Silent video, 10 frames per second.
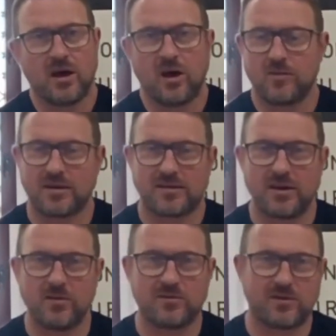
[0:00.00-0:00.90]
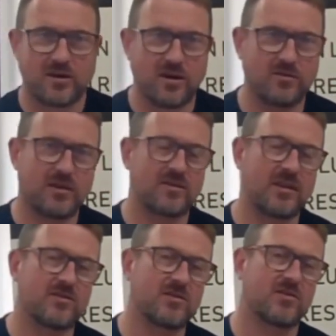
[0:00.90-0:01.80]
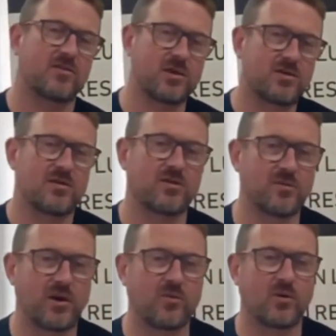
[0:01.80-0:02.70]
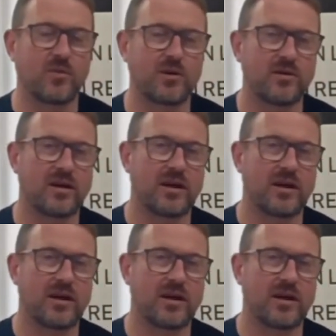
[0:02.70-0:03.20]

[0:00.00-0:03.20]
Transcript: Hope that's helped, hope that's answered your question as well, Robbo,